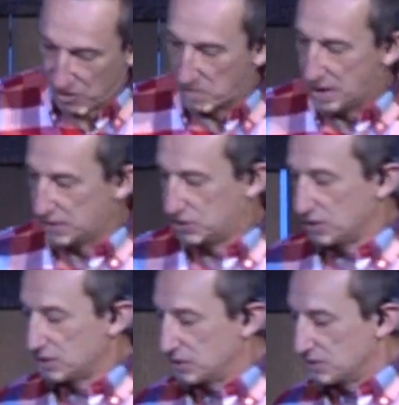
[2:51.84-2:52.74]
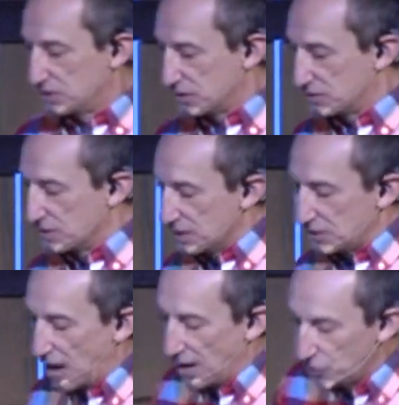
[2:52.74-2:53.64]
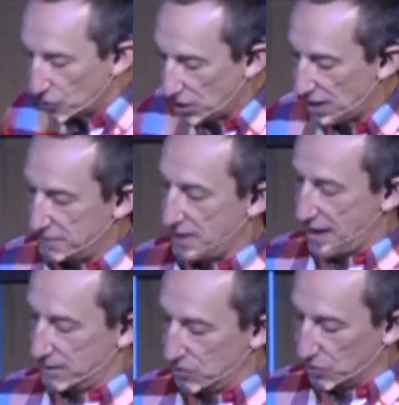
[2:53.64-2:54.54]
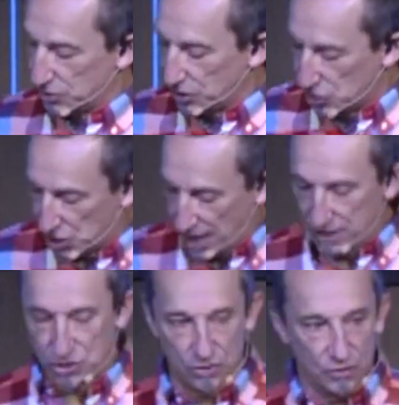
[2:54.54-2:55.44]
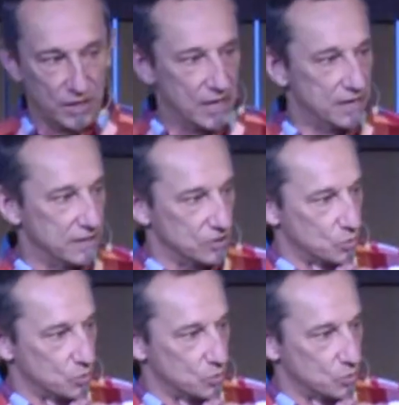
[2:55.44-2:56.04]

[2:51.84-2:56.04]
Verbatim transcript: to, make, to, to, to, to undercut that or to change it or get in